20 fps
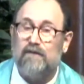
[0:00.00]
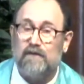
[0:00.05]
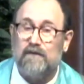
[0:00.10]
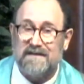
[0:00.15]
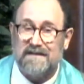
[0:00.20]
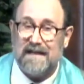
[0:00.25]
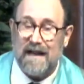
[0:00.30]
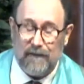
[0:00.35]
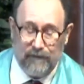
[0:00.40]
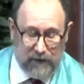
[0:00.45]

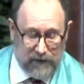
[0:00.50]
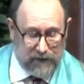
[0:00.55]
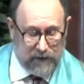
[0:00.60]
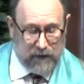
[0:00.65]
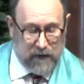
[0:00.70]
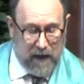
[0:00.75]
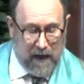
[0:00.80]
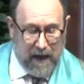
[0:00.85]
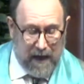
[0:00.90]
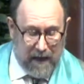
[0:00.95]
7th
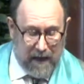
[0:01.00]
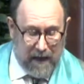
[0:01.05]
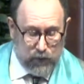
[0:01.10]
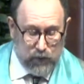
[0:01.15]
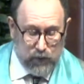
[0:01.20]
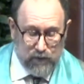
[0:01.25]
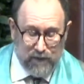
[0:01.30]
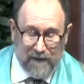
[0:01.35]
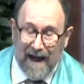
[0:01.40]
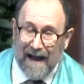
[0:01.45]

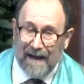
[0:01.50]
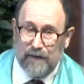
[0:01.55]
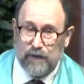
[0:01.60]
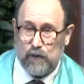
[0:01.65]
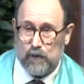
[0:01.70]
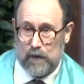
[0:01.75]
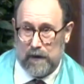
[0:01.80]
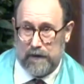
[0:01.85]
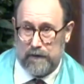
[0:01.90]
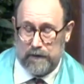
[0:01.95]
through 9th
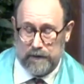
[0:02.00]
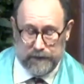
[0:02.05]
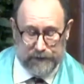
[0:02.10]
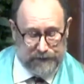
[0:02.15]
graders.